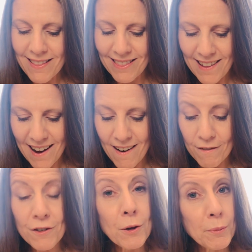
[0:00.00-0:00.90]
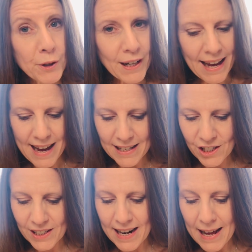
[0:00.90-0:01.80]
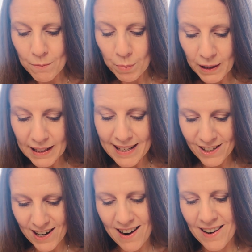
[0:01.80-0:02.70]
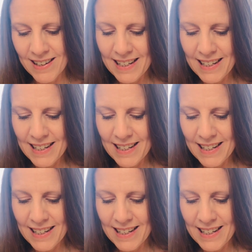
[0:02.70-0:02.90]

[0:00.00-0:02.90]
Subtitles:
love, communication, and pleasure